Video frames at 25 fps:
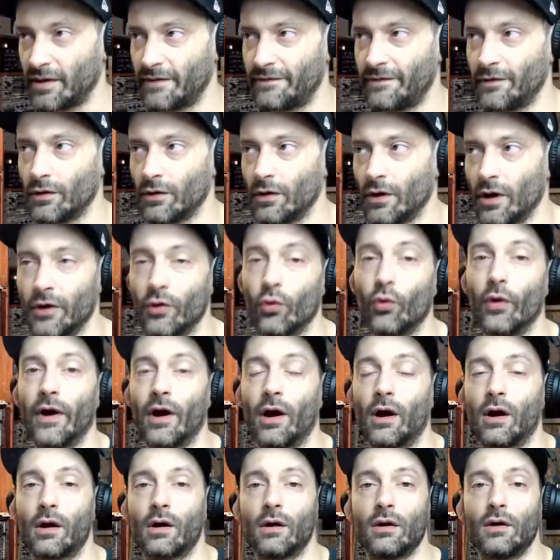if you're
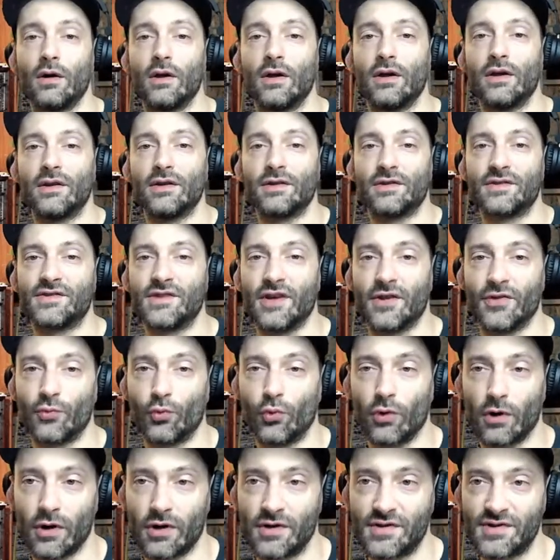unaware,
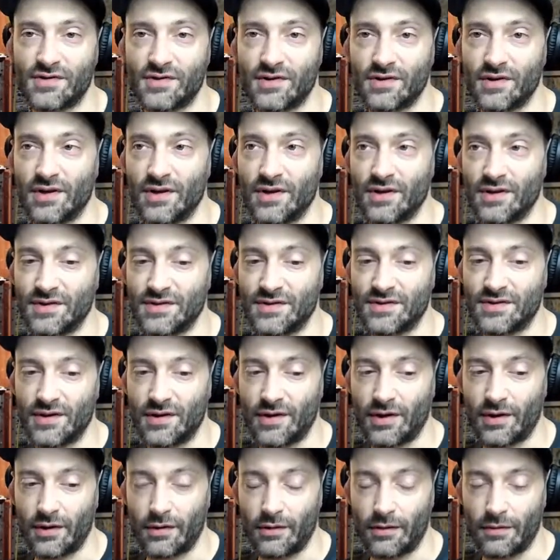SynthWorks is
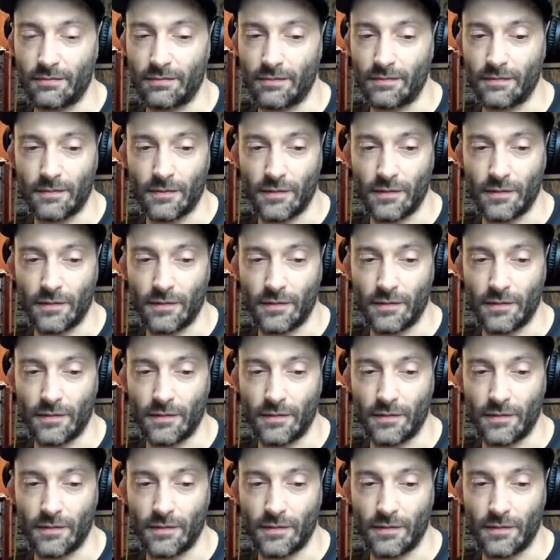a